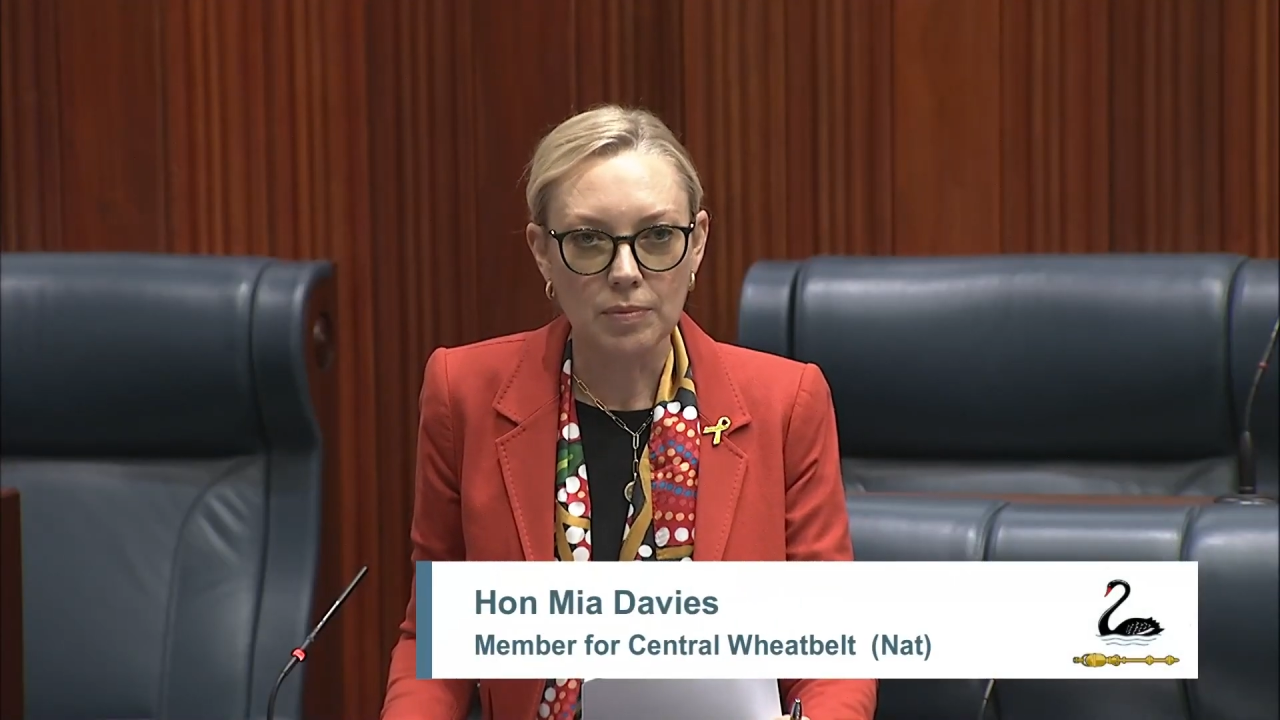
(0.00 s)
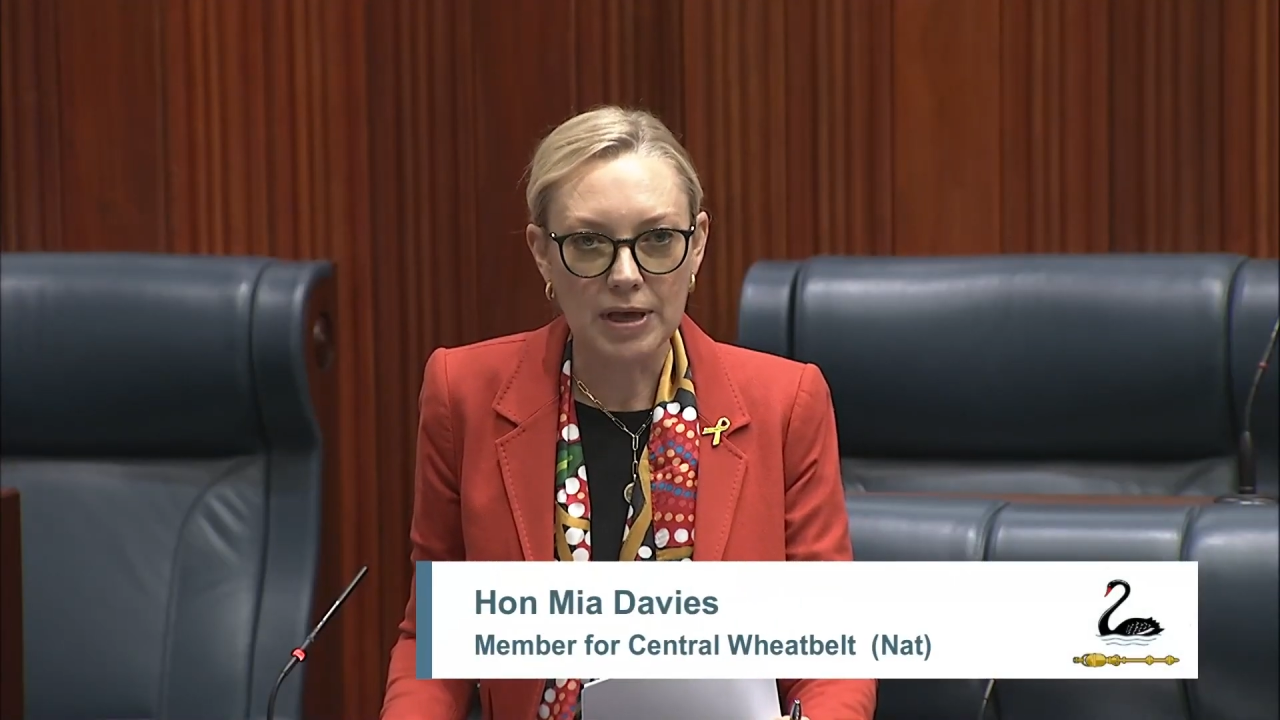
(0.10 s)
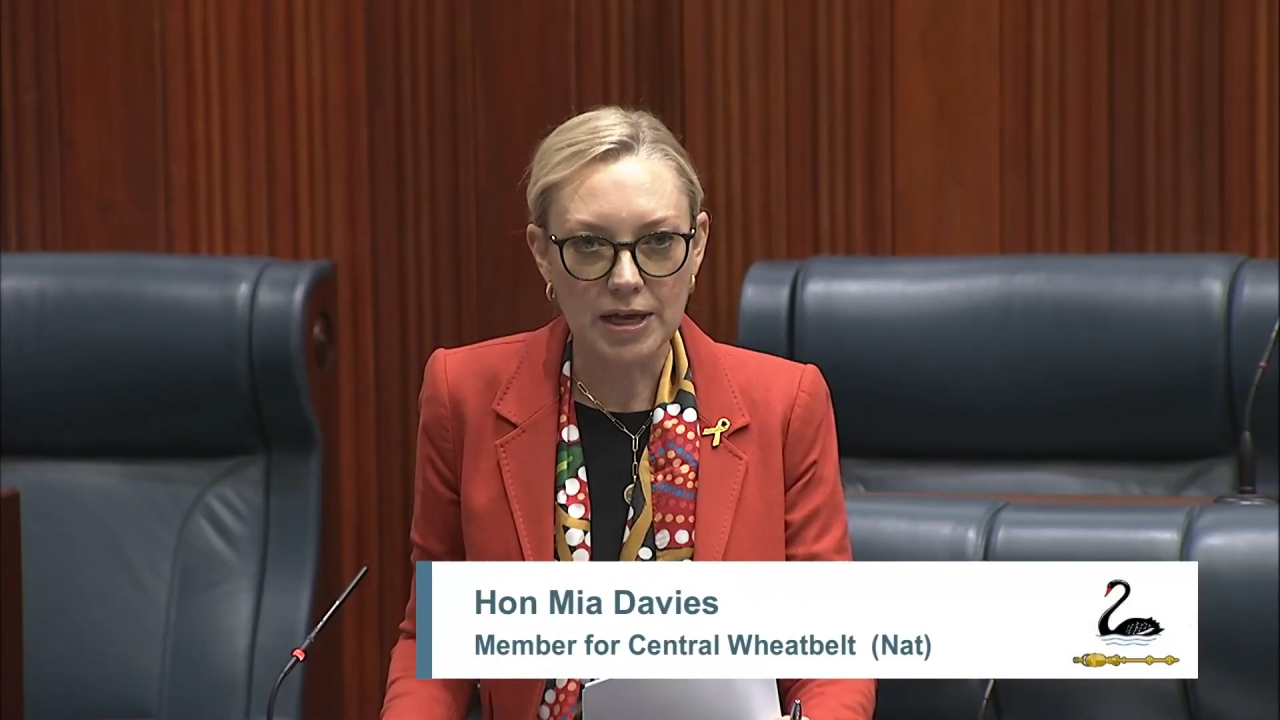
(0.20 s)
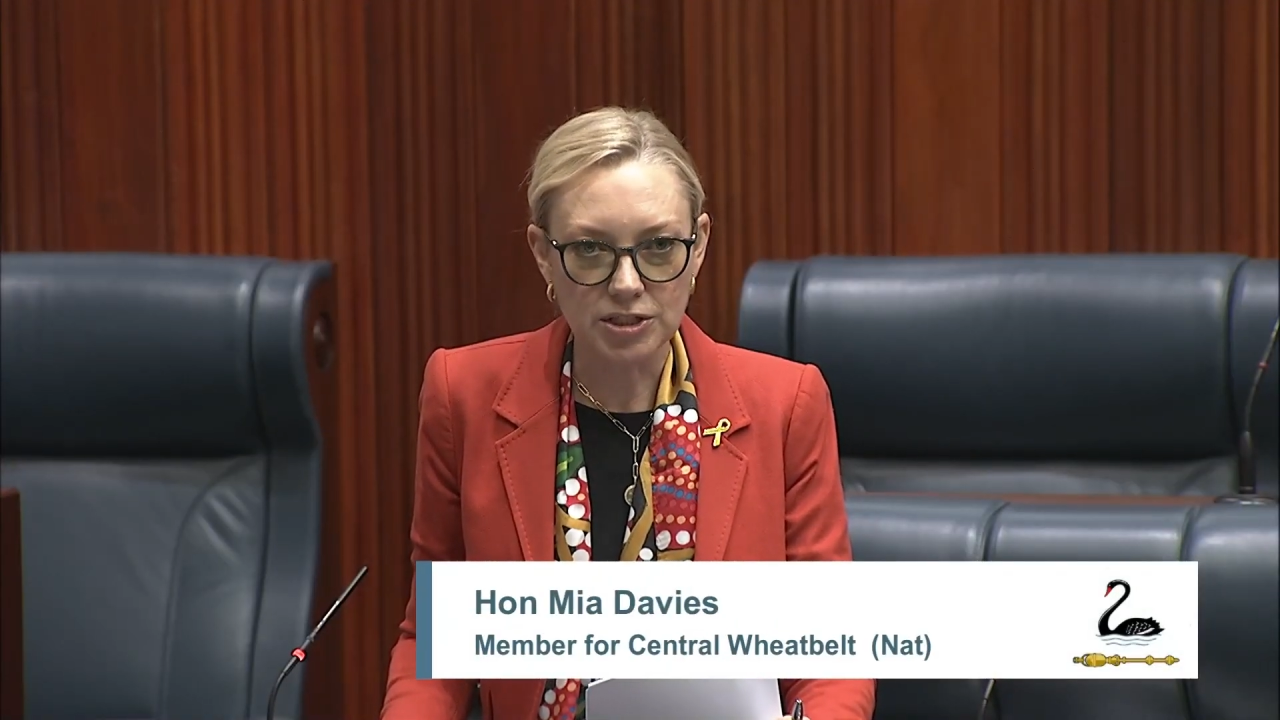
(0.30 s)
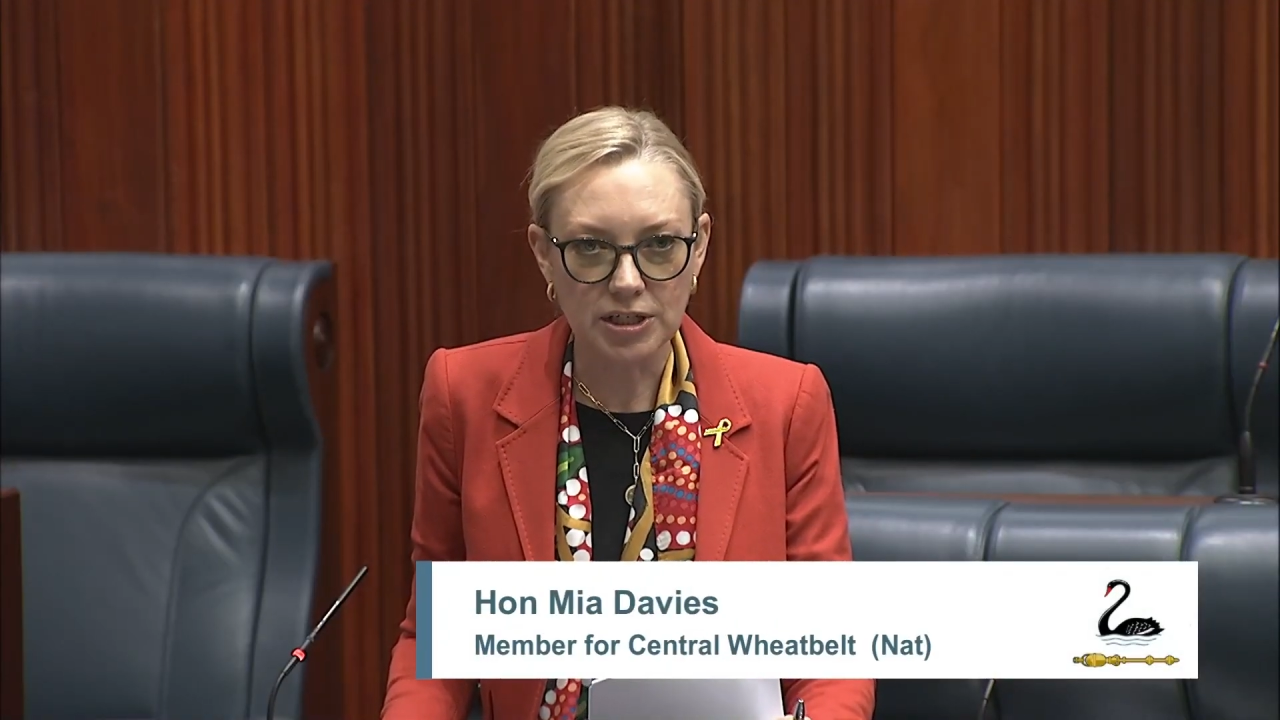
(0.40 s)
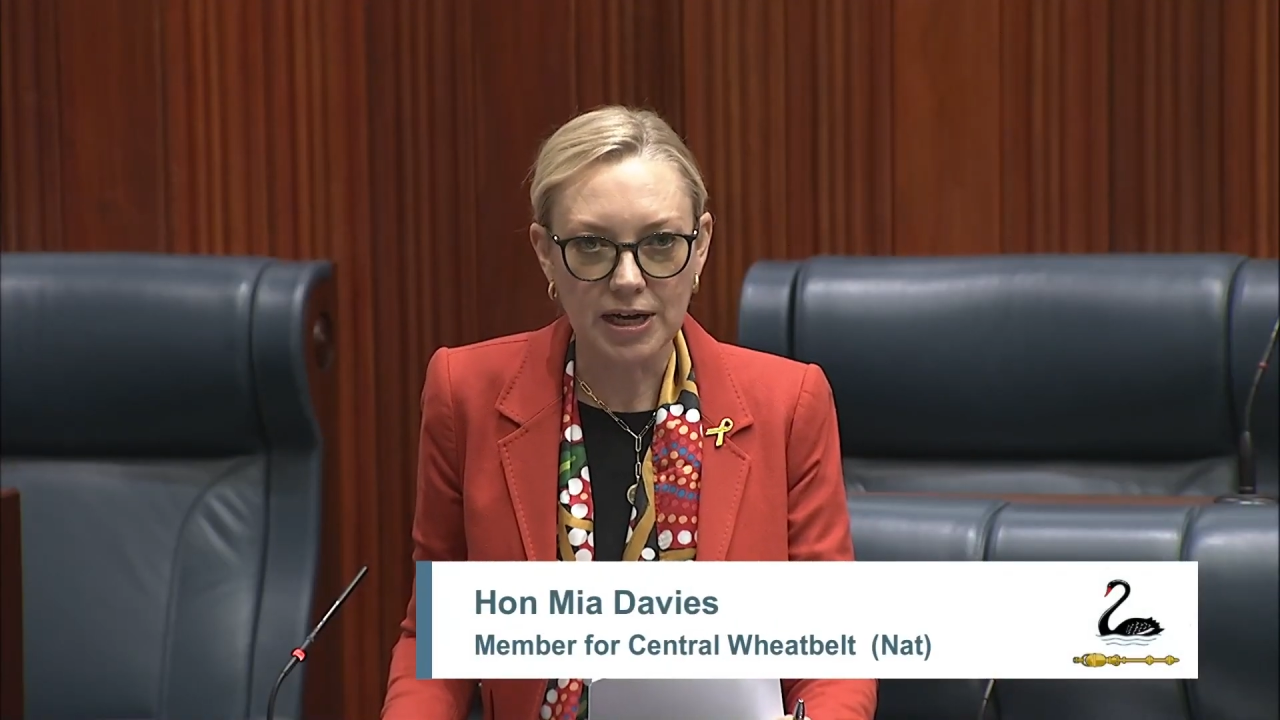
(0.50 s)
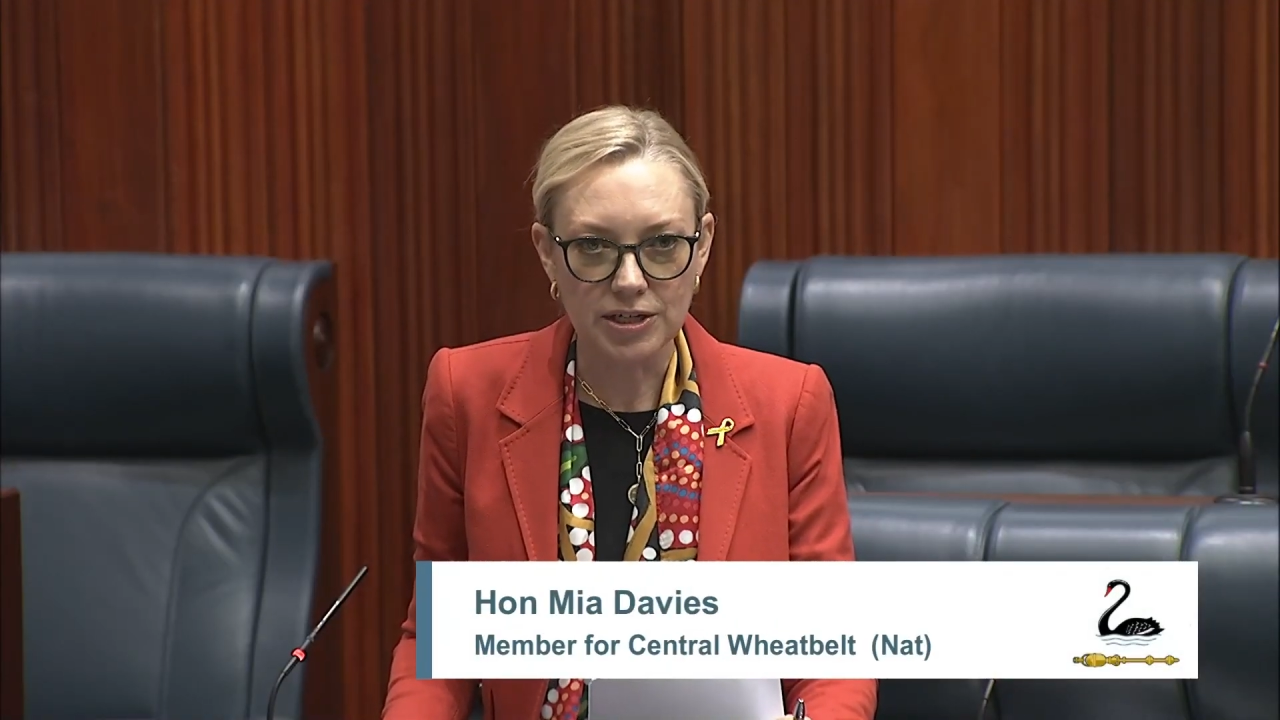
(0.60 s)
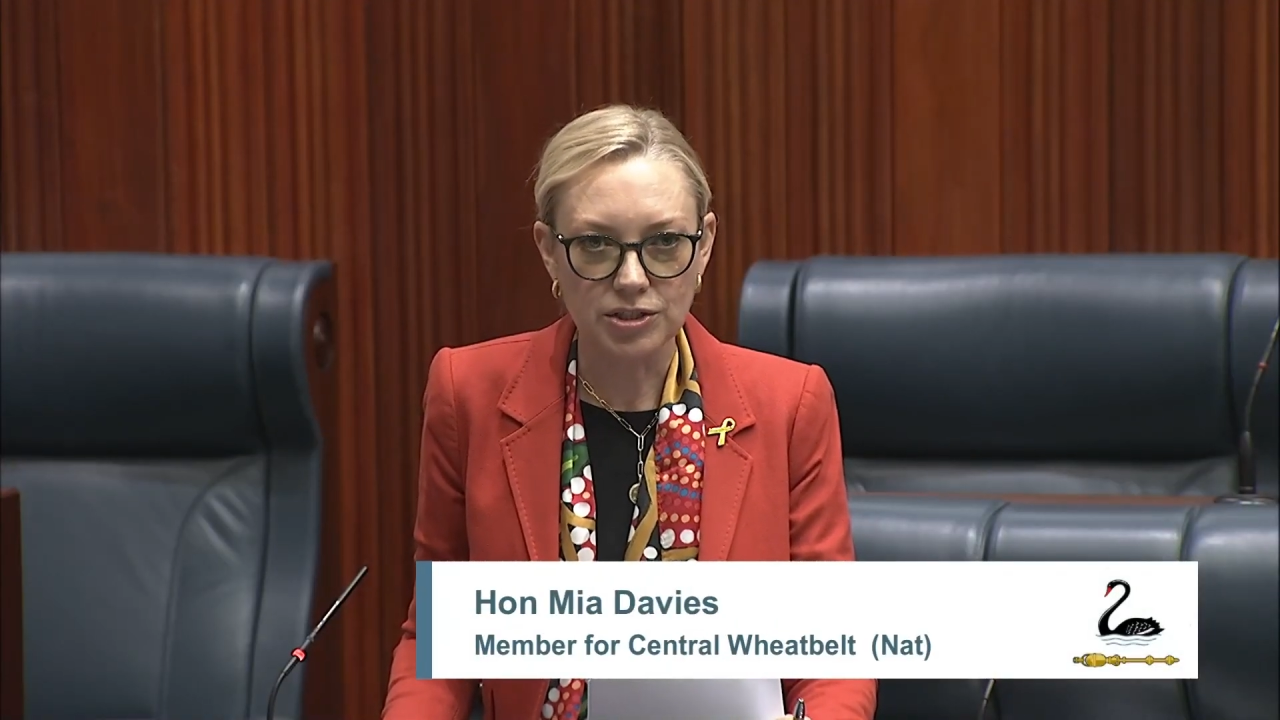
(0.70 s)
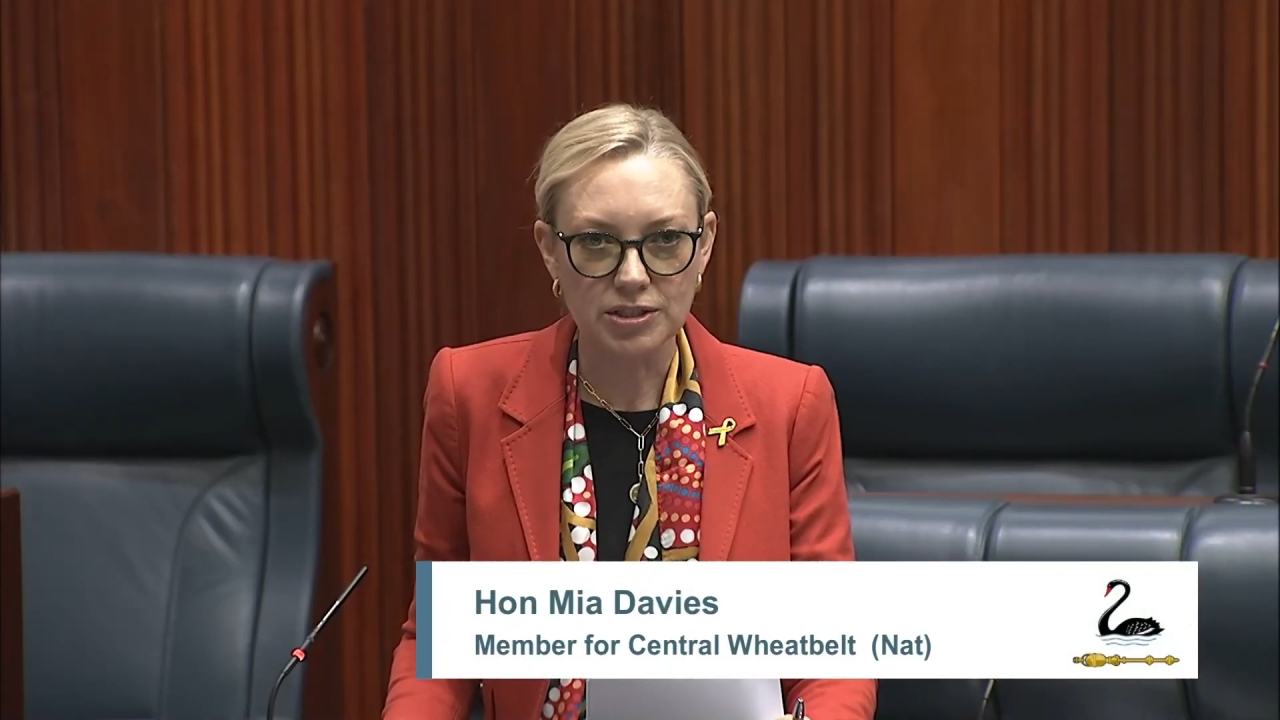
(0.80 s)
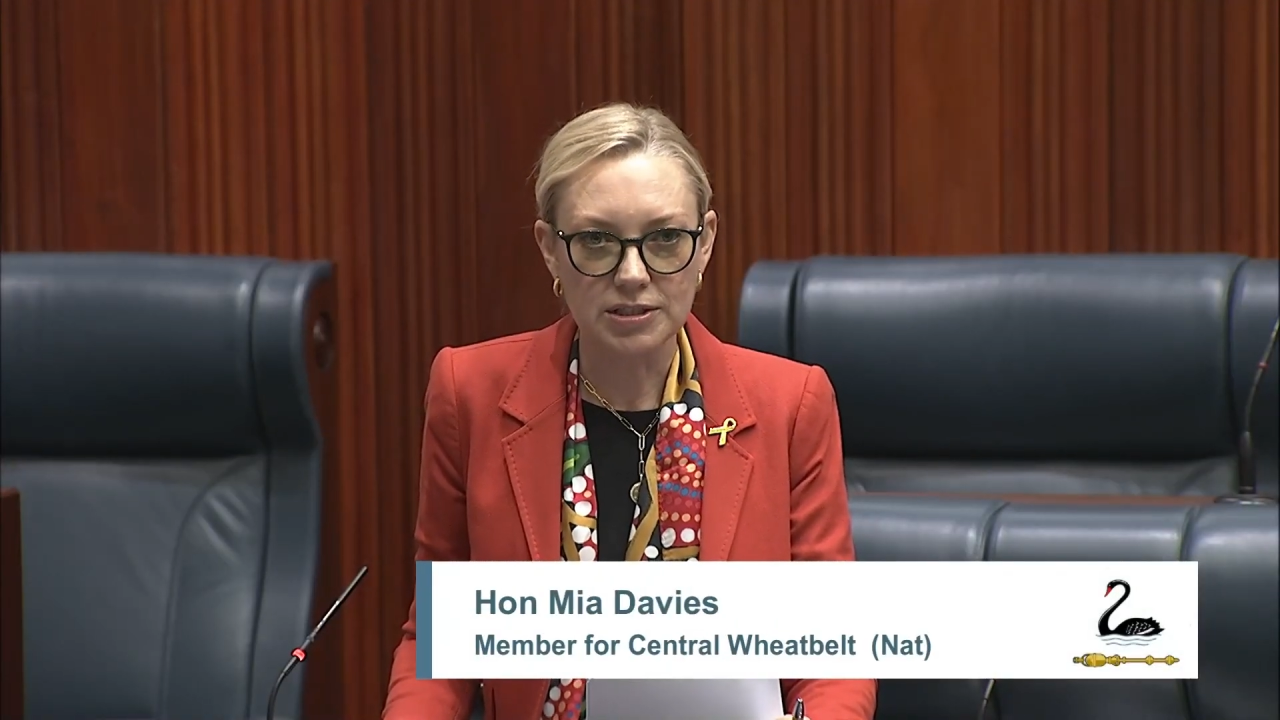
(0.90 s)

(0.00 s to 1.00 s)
education